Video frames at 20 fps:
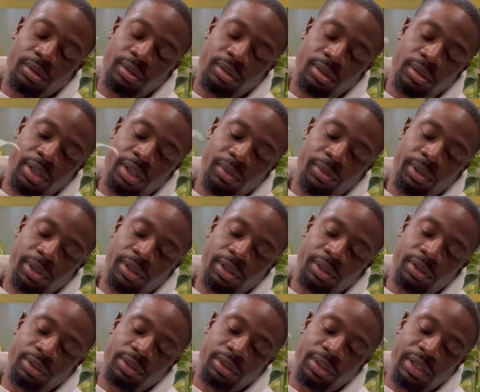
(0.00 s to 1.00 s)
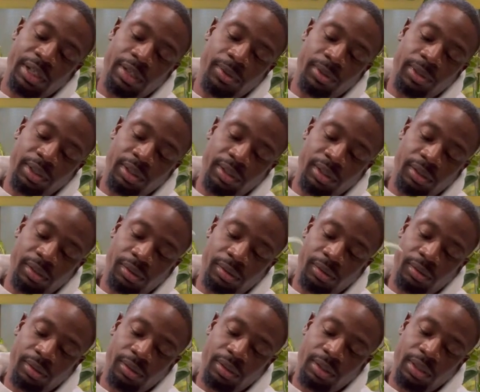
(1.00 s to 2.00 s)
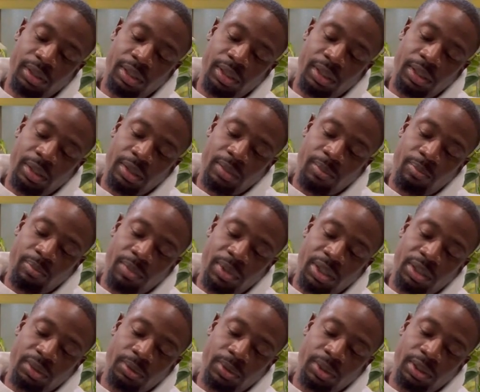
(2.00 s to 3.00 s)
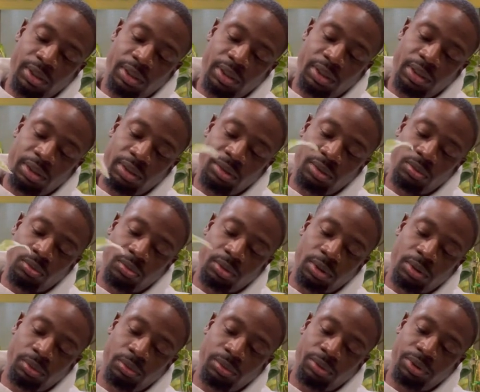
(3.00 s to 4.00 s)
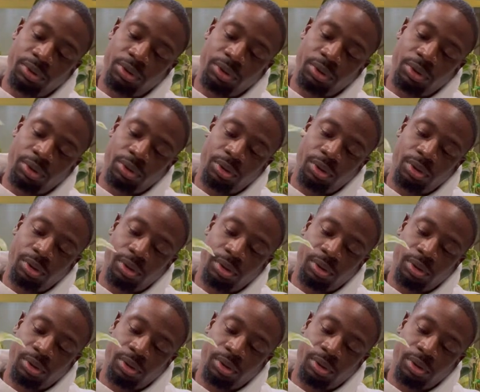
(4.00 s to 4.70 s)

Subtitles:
There we go. So now we can mess with these roots.